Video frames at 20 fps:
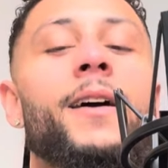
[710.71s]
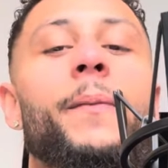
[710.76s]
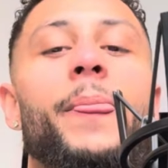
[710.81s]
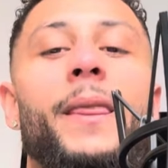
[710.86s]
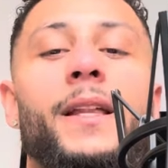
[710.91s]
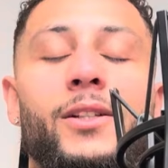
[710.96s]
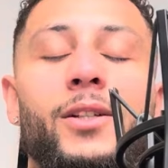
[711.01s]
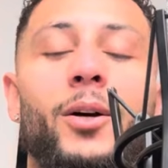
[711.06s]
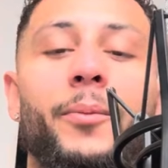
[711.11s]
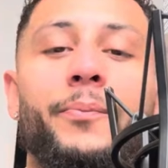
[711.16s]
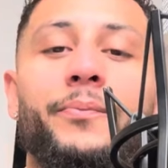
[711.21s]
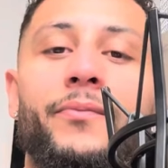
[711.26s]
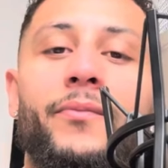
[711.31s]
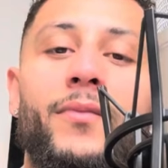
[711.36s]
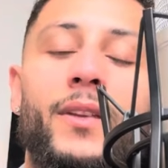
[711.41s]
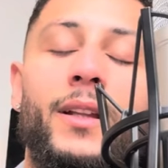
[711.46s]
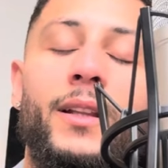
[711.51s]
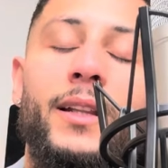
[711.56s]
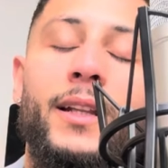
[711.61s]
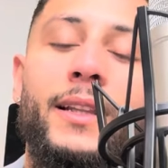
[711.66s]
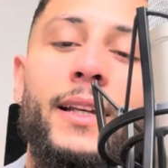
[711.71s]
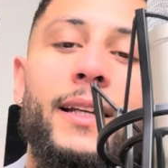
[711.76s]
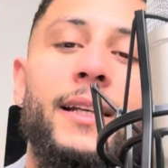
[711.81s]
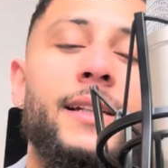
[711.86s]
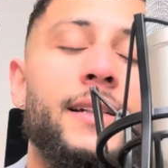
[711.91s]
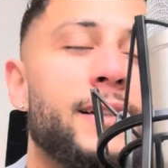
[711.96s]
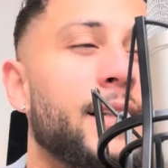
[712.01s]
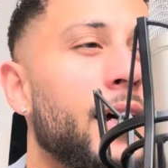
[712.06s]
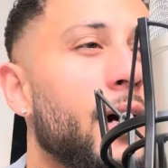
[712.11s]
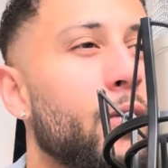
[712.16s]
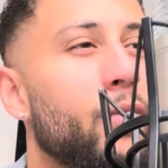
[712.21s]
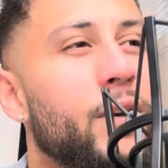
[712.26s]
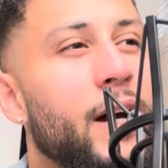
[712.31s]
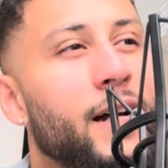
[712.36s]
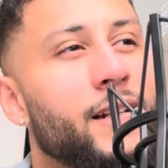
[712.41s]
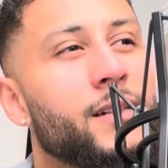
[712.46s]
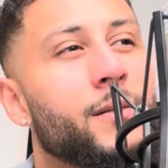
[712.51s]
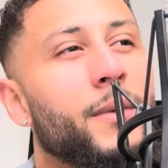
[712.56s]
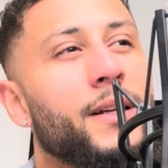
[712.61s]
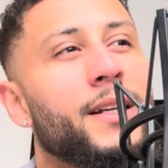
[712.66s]
So the thing is, I would
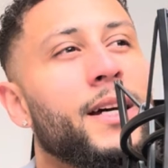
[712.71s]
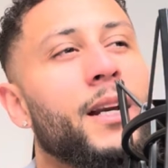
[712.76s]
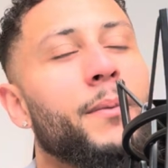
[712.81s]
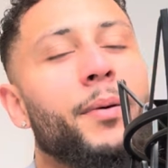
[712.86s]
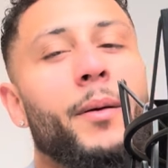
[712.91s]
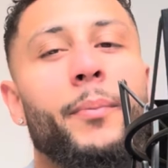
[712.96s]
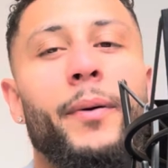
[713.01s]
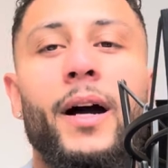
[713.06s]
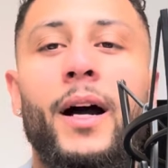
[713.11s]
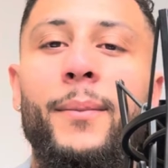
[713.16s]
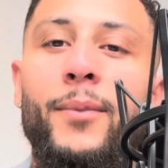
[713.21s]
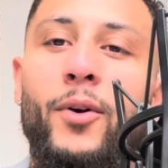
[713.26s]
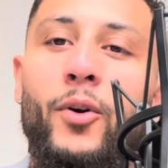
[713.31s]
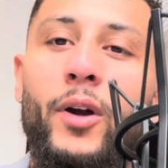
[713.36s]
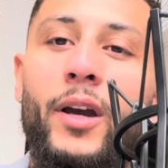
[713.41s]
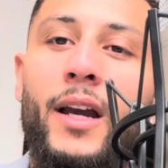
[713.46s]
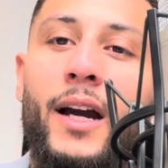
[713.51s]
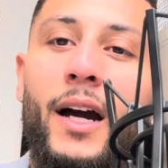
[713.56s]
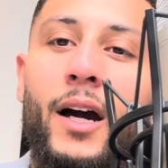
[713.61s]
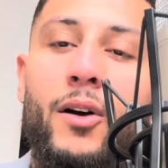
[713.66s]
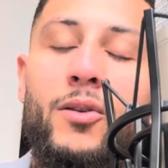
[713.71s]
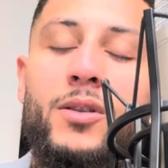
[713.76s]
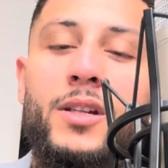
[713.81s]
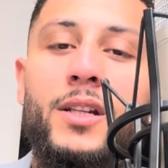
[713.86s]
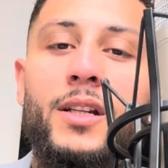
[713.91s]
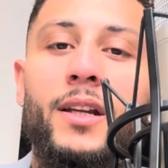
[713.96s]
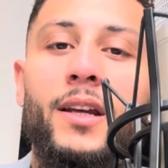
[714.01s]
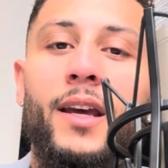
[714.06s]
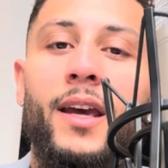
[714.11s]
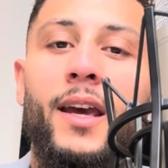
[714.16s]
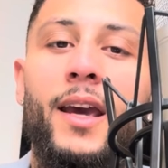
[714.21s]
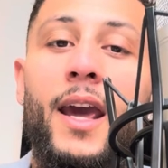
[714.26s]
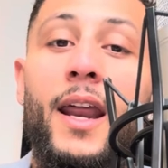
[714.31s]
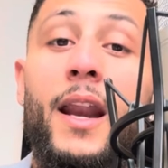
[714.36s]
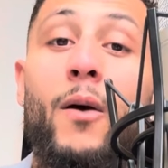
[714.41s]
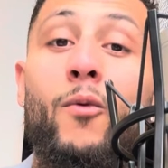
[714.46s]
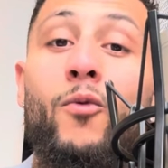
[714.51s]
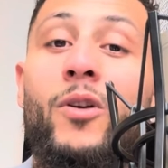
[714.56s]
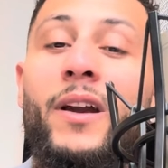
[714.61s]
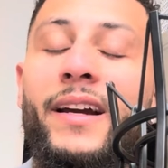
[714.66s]
ask my dad, Papa, I'm going out. And I
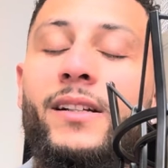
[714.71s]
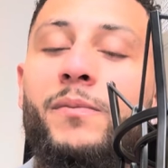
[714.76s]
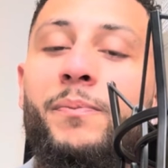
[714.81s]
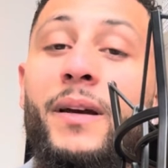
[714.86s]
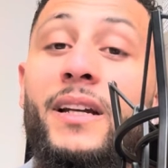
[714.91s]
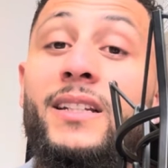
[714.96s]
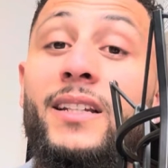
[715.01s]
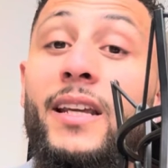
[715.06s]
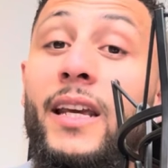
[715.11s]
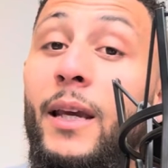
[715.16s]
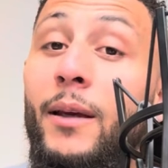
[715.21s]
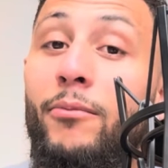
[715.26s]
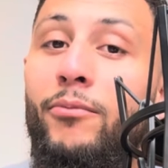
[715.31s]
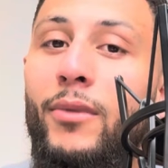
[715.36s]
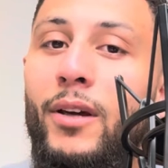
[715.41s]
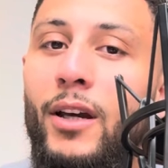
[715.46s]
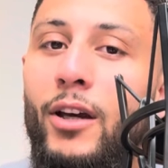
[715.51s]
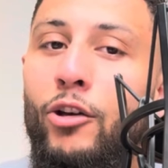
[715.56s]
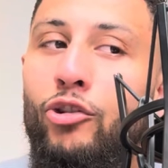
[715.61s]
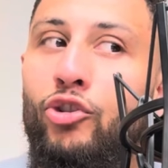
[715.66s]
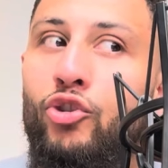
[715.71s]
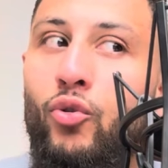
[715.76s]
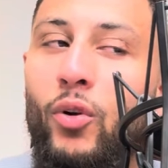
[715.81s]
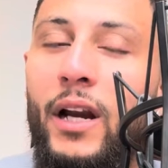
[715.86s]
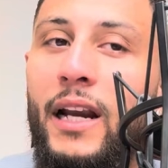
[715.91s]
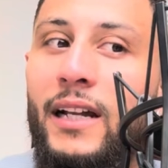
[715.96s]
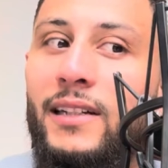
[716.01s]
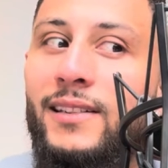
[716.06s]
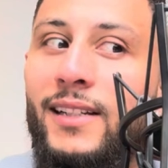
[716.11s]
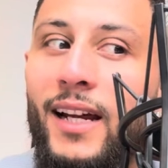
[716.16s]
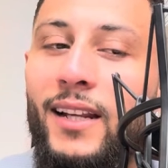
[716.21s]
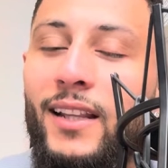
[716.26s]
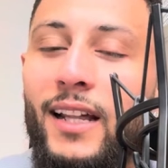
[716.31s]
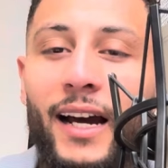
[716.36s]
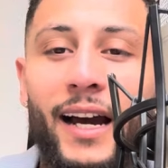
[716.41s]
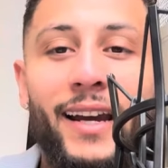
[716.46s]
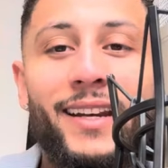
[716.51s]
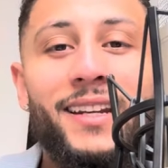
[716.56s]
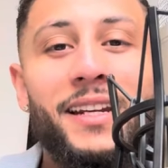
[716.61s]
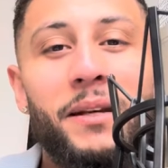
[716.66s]
would expect him to understand that
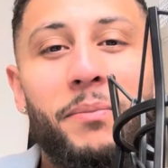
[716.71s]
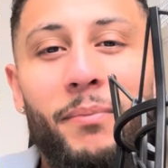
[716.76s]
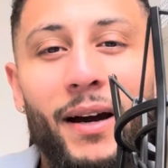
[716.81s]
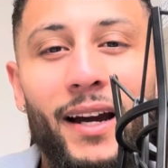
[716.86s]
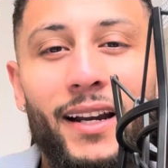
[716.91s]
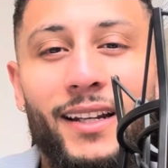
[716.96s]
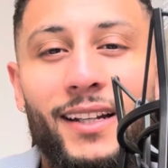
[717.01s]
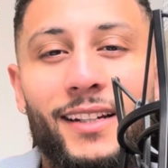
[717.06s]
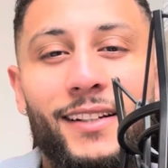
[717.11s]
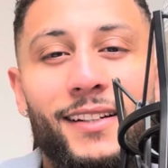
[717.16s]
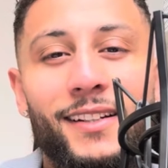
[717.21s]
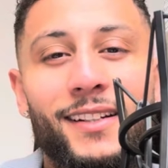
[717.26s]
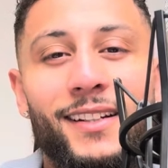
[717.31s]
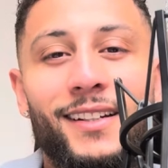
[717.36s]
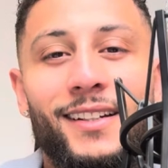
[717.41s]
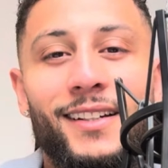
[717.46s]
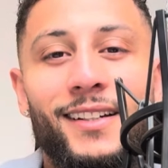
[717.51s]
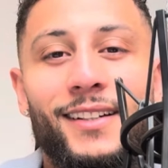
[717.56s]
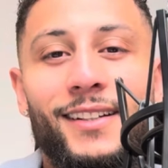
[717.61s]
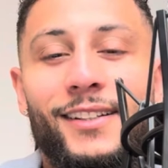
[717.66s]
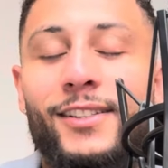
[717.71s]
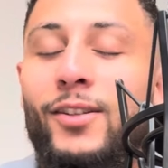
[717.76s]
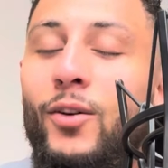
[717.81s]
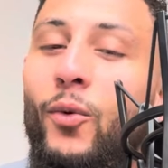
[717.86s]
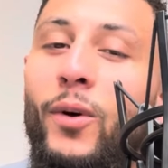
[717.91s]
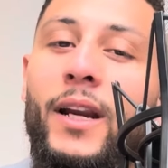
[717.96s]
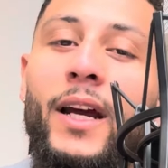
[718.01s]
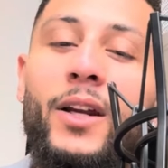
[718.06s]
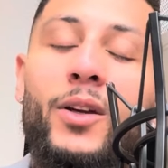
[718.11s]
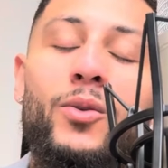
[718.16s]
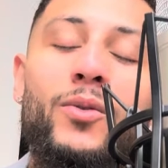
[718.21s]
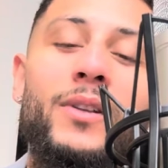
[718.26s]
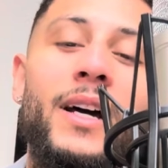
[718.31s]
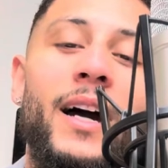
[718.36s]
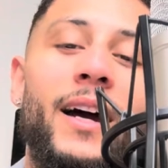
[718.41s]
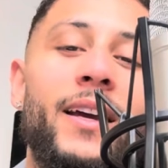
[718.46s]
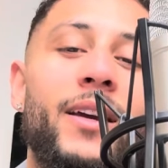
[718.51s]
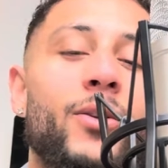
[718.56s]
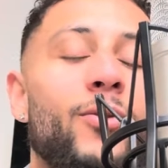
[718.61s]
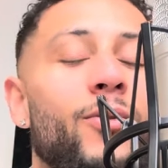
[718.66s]
I need money. So when I do
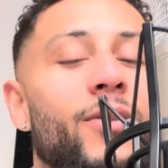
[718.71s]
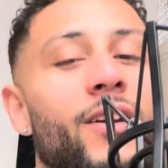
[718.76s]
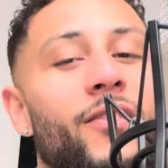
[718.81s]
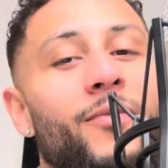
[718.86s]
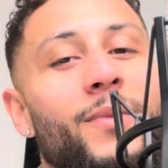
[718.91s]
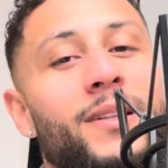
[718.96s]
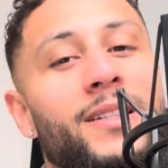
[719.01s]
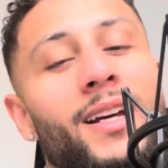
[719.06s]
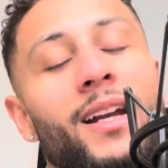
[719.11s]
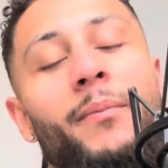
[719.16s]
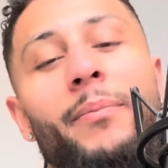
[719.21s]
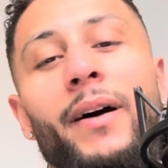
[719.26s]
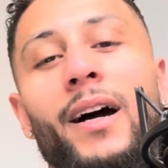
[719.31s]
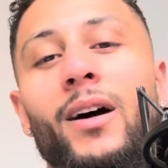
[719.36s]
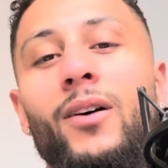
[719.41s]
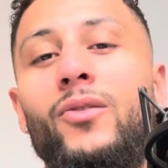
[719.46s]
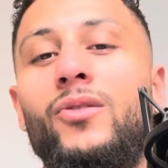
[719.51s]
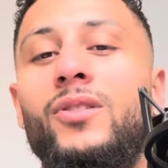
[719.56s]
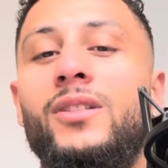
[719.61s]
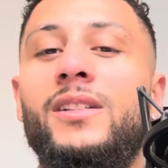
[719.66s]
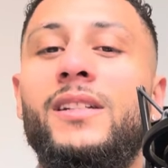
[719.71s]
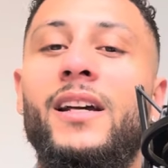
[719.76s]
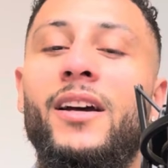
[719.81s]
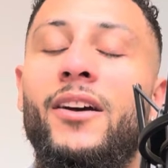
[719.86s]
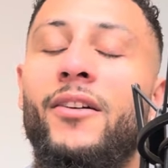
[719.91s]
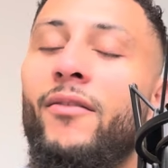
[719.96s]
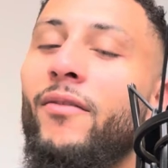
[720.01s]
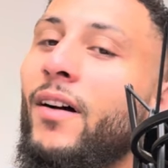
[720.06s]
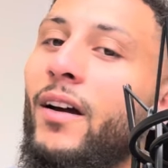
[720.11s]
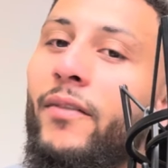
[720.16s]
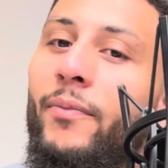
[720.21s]
that, he will give me £10, £5, £10,